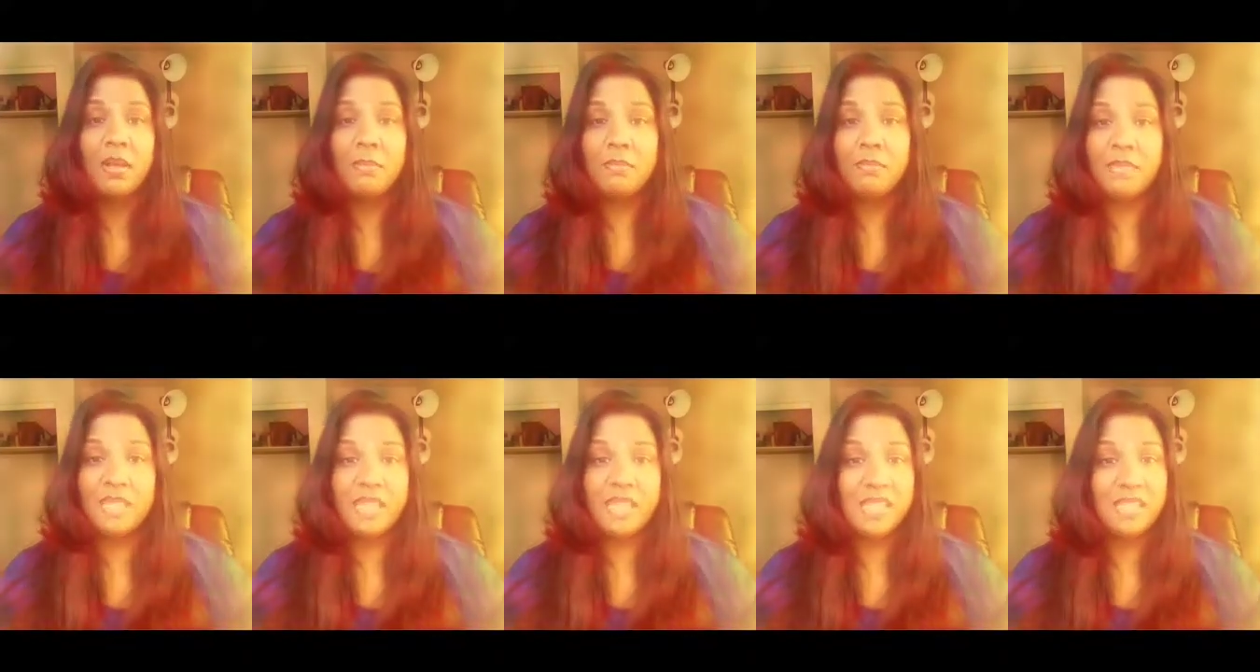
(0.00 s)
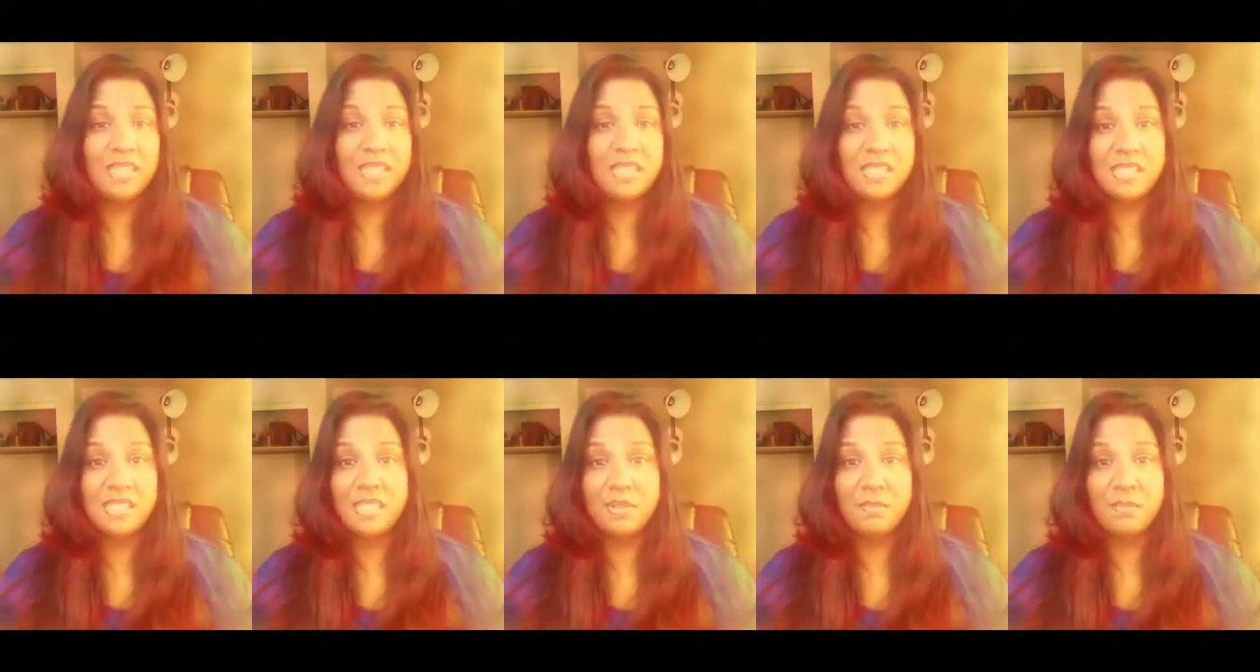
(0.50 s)
Plain and
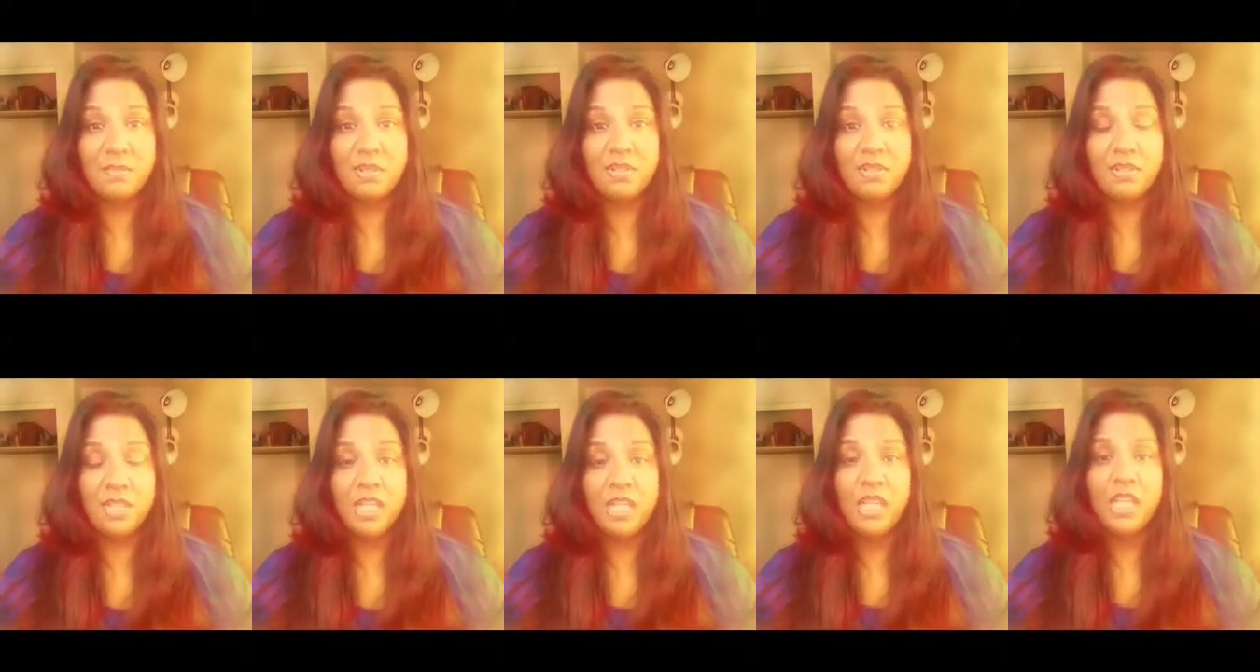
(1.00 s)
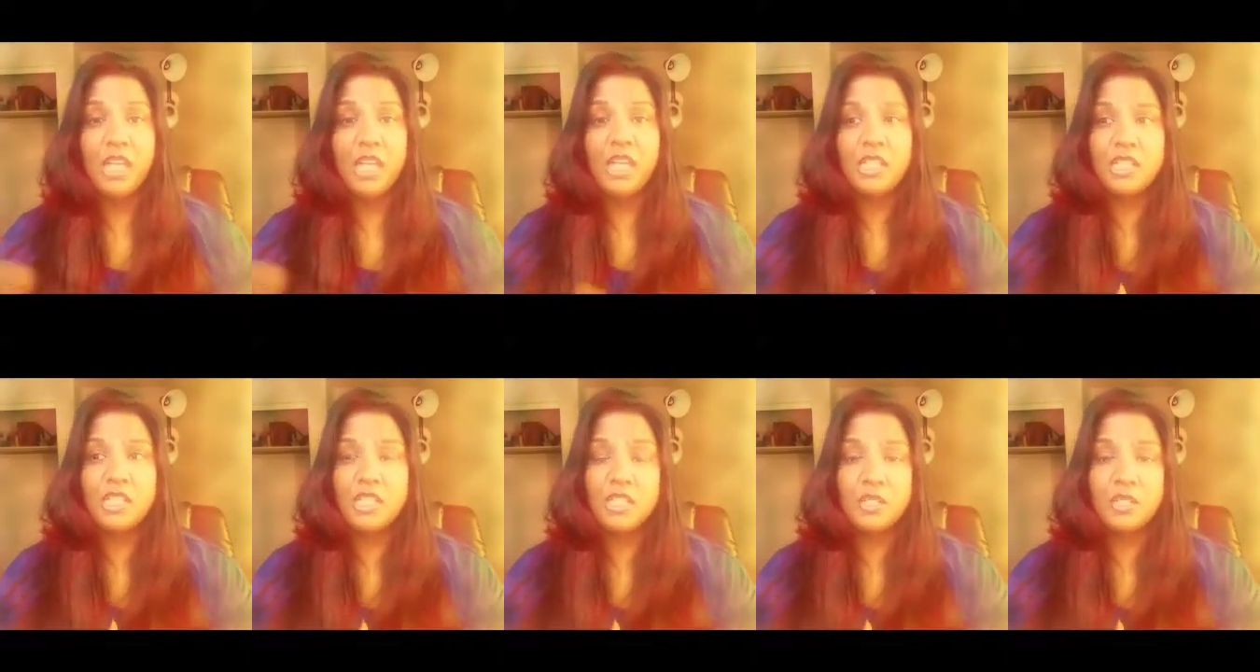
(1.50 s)
simple.
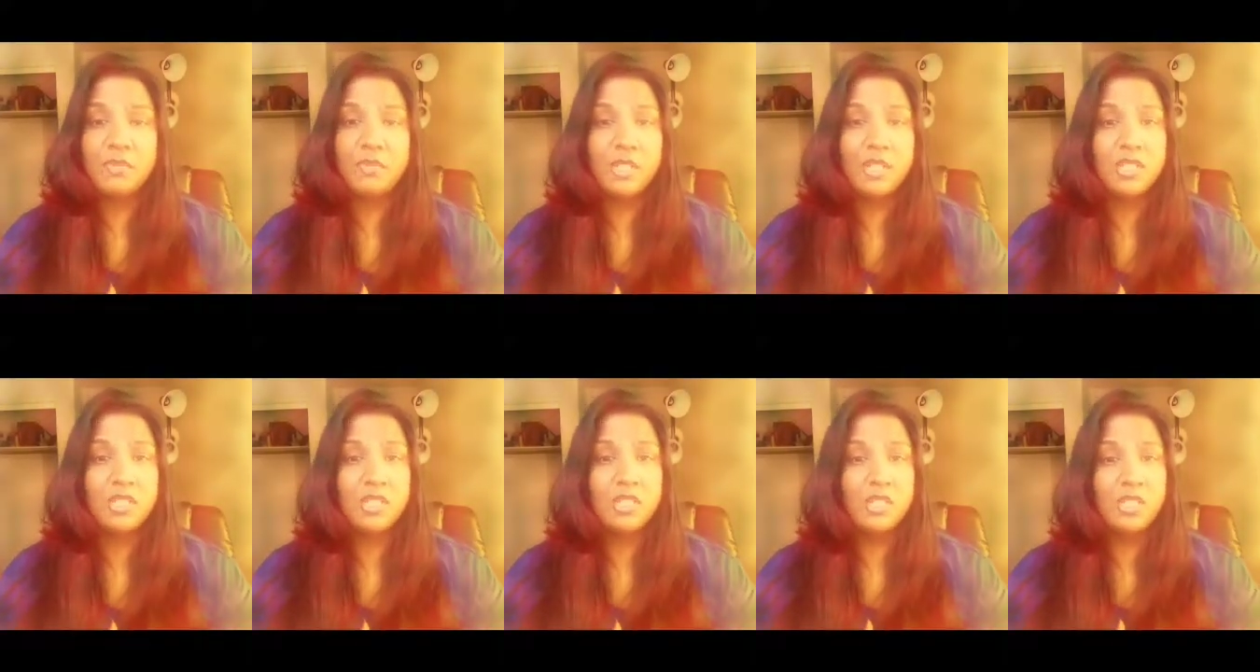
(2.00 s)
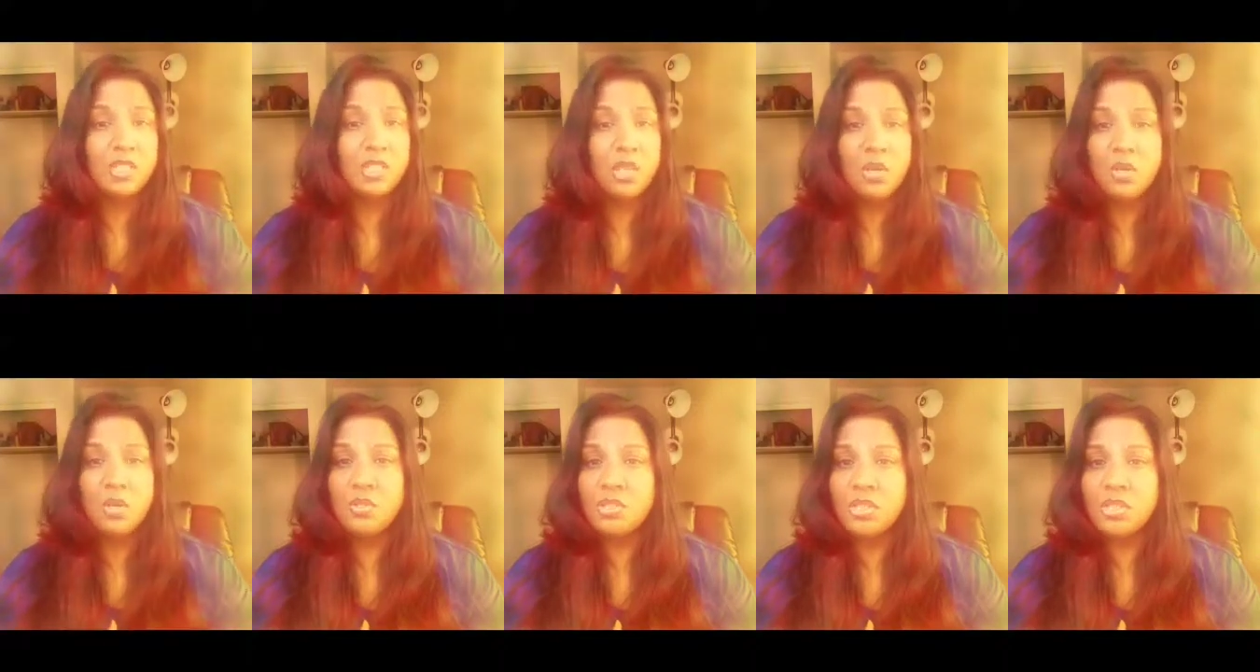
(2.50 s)
It took me
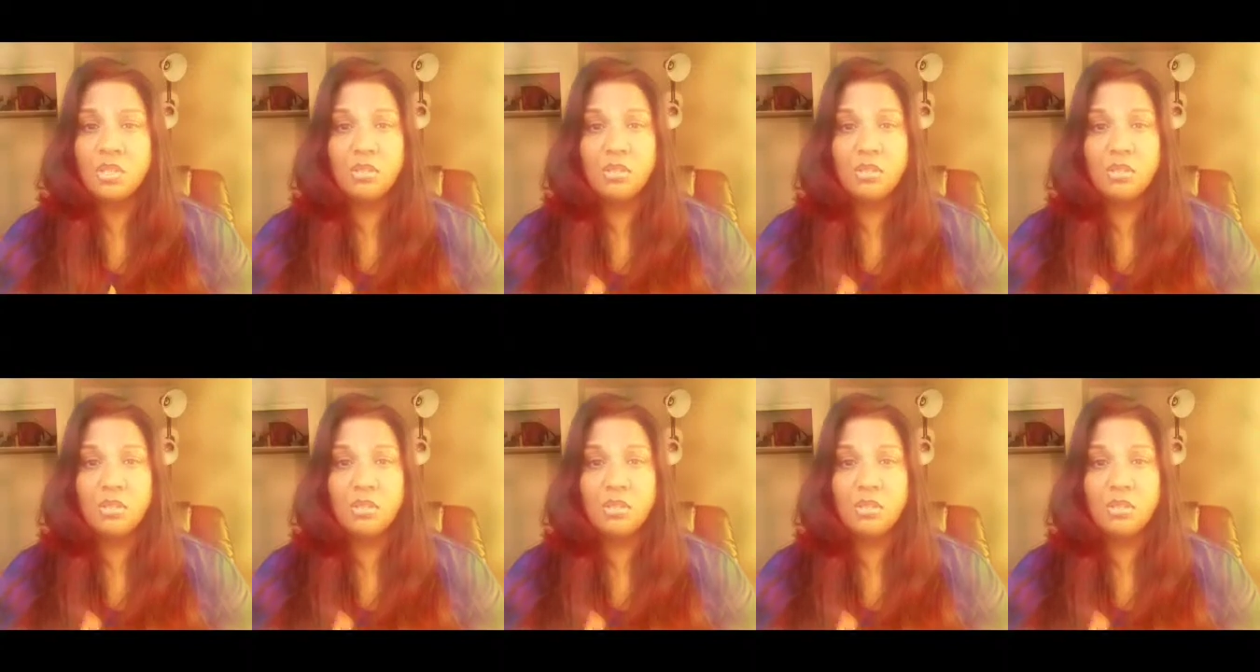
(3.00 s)
so